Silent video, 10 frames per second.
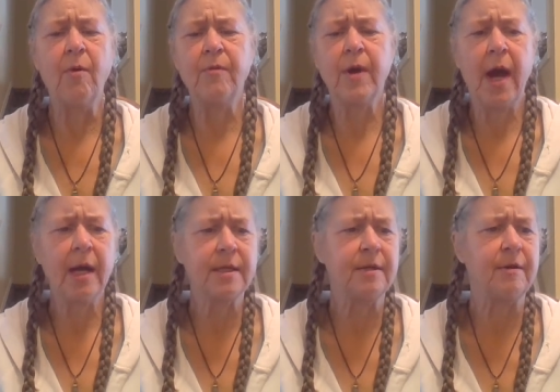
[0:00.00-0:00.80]

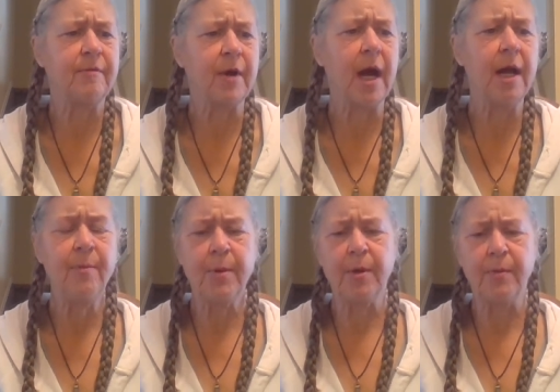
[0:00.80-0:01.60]
overactive or
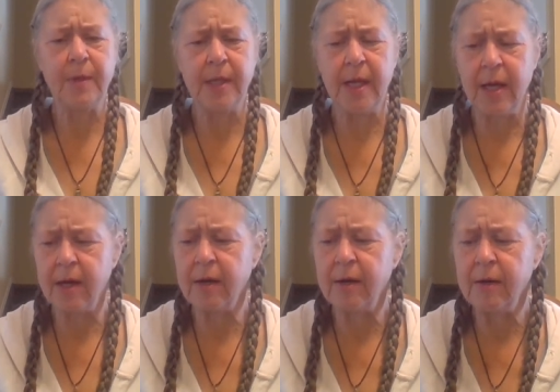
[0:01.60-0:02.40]
hyper when
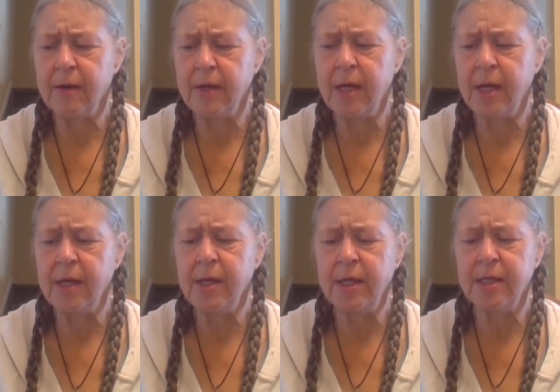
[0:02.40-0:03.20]
they're
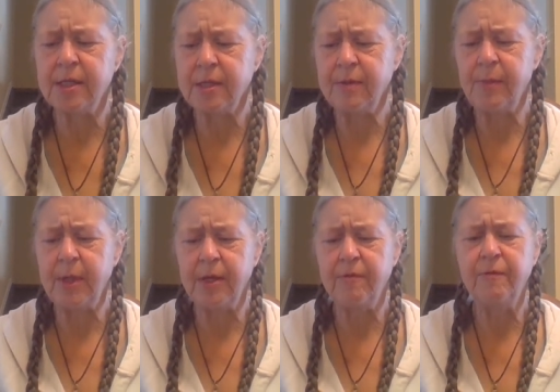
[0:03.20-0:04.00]

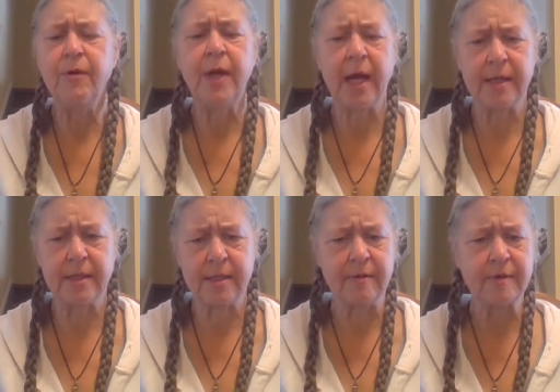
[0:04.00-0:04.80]
consuming food
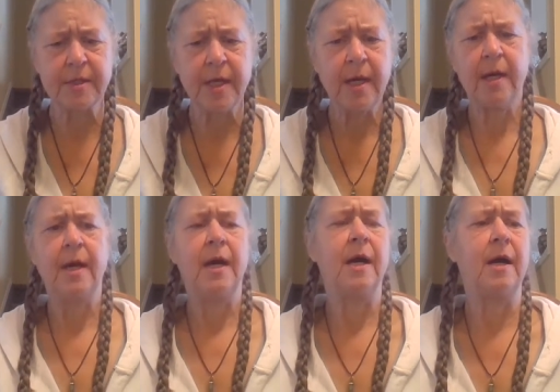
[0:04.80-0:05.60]
additives.
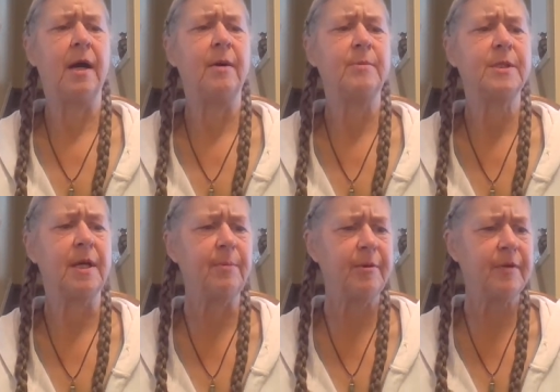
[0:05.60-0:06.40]

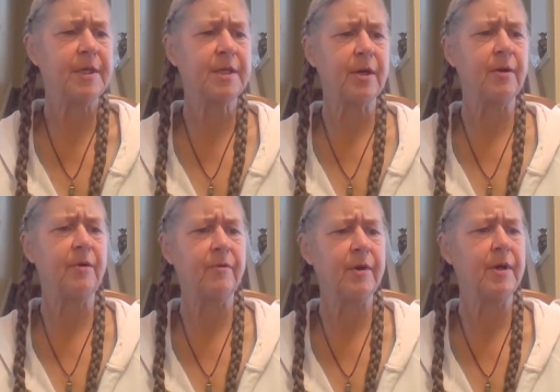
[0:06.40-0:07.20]
Some of us are
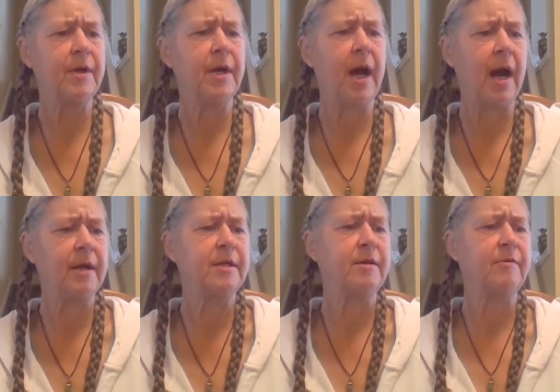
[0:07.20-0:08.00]

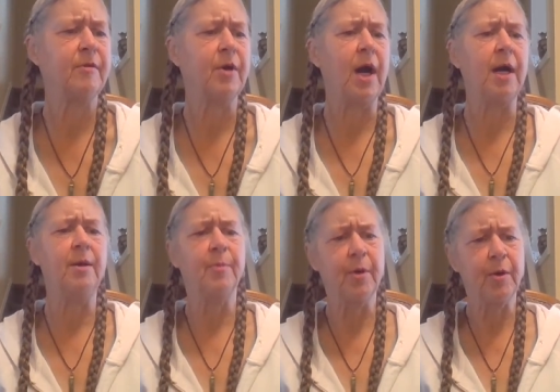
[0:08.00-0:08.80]
overactive or
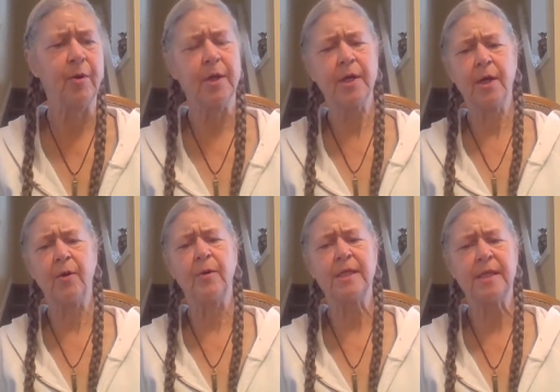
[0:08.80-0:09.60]
hyper or could
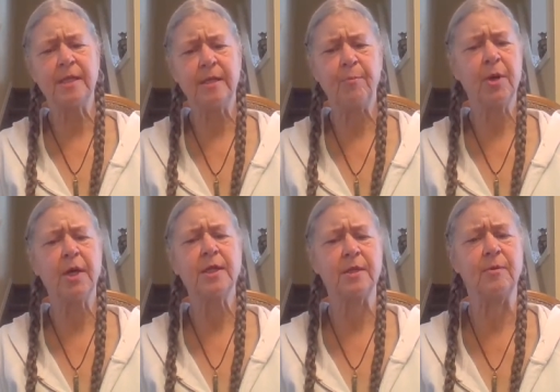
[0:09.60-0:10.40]
go into
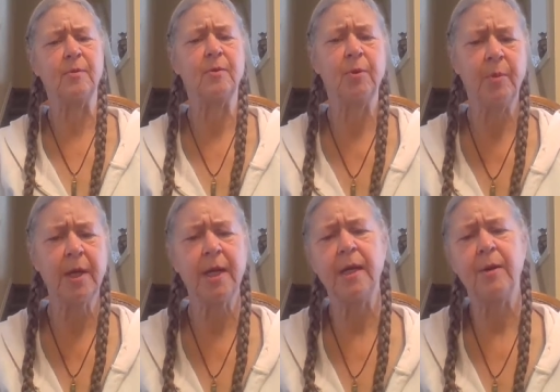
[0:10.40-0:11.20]
depression when we're
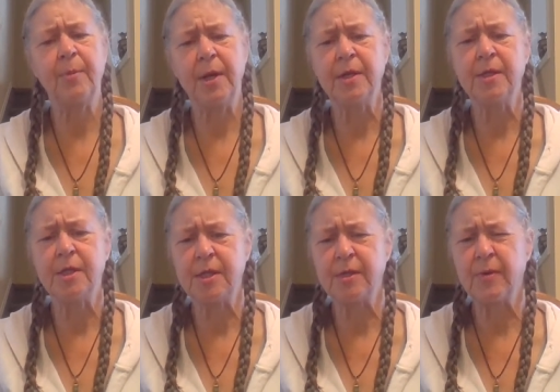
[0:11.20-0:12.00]
picking up
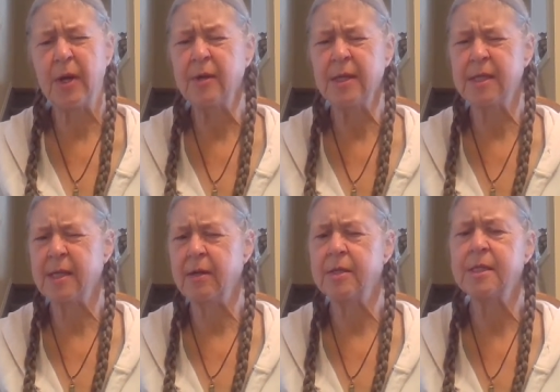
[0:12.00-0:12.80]
energies around us
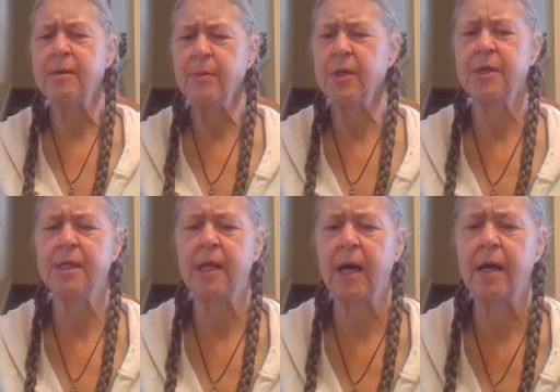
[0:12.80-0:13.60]
that are similar
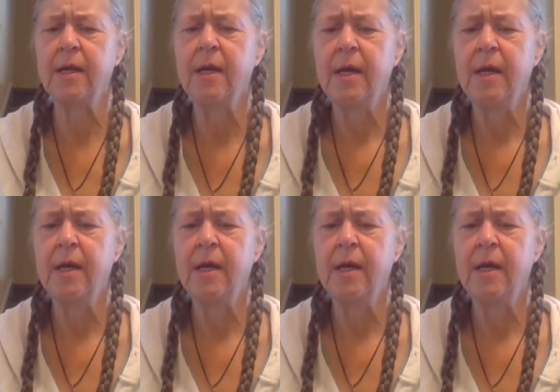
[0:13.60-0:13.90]
to that.